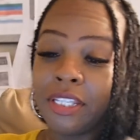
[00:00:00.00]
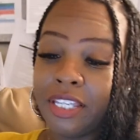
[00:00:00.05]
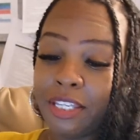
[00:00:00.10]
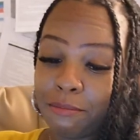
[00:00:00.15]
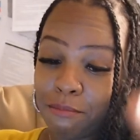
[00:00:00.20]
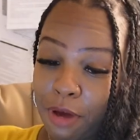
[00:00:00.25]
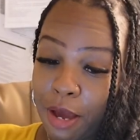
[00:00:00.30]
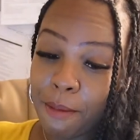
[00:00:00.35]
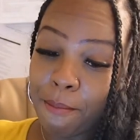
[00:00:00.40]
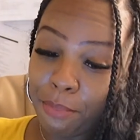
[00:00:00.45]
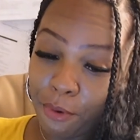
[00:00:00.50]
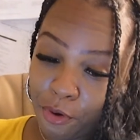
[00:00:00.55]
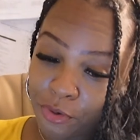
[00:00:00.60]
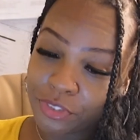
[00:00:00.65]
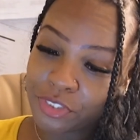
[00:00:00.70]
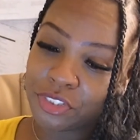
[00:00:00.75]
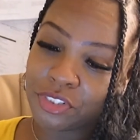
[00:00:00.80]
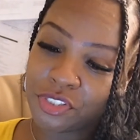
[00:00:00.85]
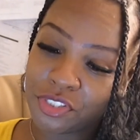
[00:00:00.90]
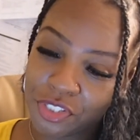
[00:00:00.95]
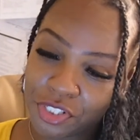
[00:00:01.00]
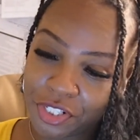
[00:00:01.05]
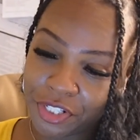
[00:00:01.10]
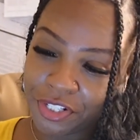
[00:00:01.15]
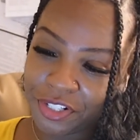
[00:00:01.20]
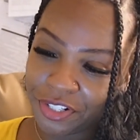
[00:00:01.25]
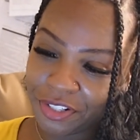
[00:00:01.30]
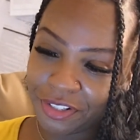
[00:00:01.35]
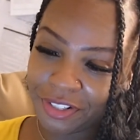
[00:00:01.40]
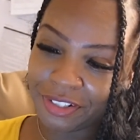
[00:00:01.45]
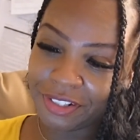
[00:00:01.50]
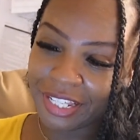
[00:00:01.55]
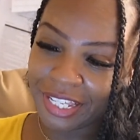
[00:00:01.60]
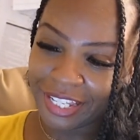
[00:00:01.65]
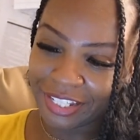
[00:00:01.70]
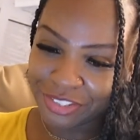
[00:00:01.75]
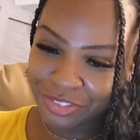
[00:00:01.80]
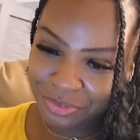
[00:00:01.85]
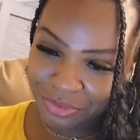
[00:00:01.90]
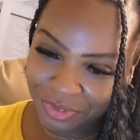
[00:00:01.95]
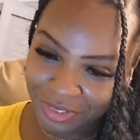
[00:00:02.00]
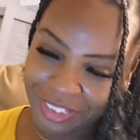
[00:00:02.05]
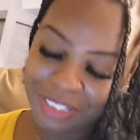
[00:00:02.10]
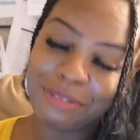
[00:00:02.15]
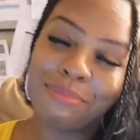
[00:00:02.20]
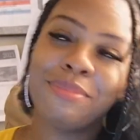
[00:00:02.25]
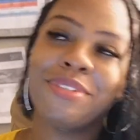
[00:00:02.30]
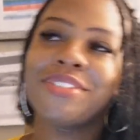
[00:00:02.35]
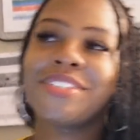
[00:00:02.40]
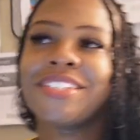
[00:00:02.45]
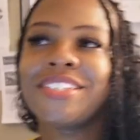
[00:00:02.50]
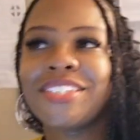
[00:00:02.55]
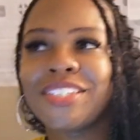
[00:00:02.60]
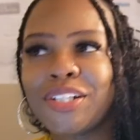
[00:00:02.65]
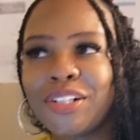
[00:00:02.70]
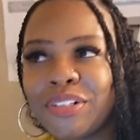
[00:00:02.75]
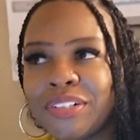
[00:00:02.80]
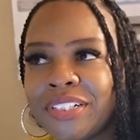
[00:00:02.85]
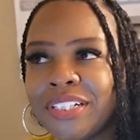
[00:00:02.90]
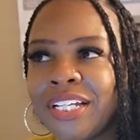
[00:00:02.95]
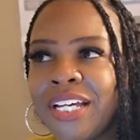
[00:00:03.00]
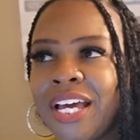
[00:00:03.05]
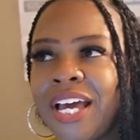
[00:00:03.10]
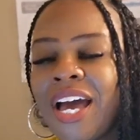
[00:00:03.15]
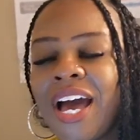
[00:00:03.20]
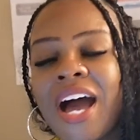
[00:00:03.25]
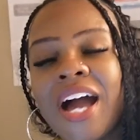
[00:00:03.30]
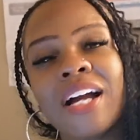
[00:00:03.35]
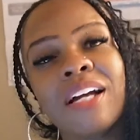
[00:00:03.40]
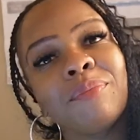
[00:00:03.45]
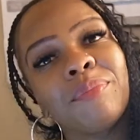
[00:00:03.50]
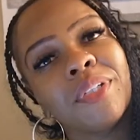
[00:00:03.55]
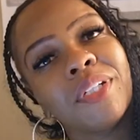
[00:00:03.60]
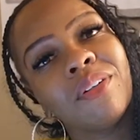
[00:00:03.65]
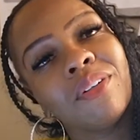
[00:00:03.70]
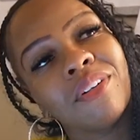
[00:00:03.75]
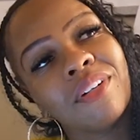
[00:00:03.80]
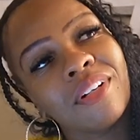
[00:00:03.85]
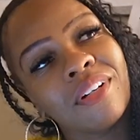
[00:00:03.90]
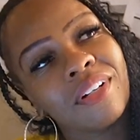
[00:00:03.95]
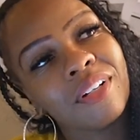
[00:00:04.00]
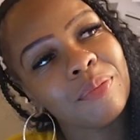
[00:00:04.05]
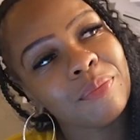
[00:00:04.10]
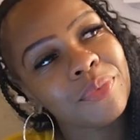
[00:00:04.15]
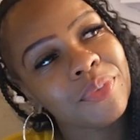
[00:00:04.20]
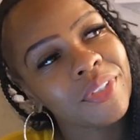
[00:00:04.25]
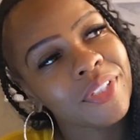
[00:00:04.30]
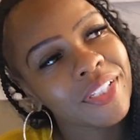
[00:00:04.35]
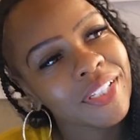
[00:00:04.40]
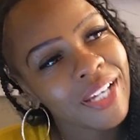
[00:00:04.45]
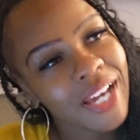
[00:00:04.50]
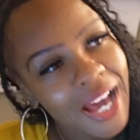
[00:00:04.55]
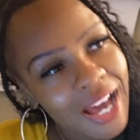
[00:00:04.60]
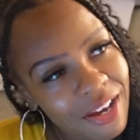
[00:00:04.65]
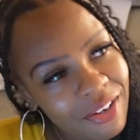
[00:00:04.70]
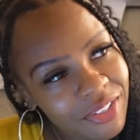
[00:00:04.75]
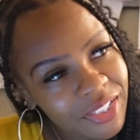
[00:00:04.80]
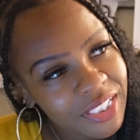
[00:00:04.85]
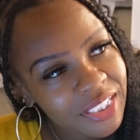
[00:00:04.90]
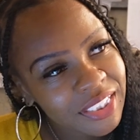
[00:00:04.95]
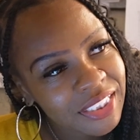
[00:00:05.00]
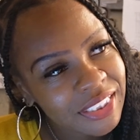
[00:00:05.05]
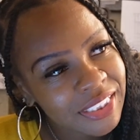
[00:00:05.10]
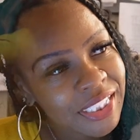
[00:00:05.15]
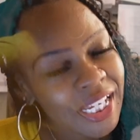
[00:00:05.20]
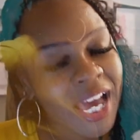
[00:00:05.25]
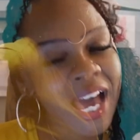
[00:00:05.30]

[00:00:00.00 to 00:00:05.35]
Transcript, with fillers: in my boss's chair answering emails, etc. I could be going on community outings.